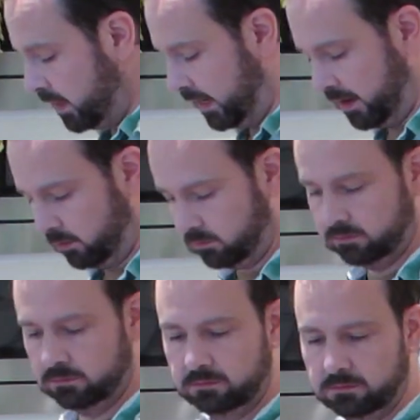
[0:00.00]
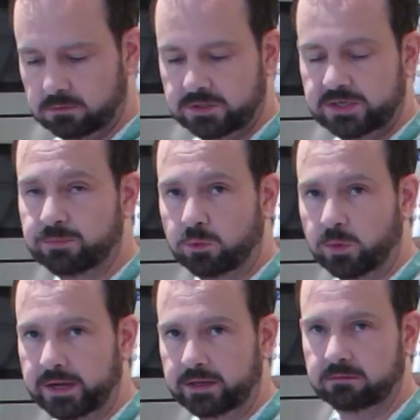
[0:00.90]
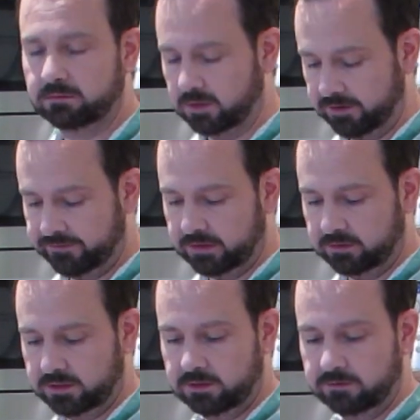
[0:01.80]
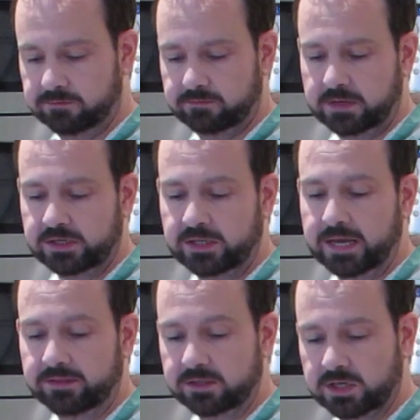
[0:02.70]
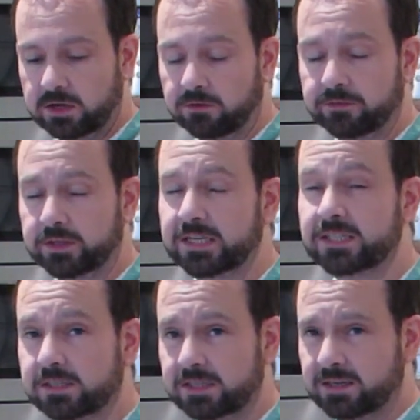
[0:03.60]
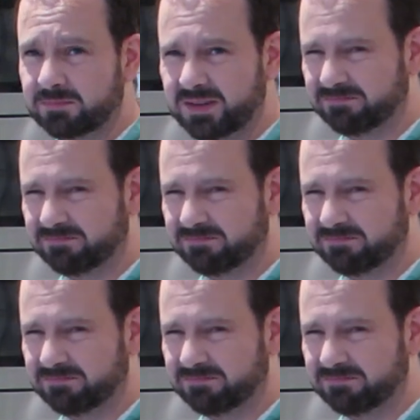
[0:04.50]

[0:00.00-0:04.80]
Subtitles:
Now, a simple way that I found of actually getting the skin off of these, because it can be a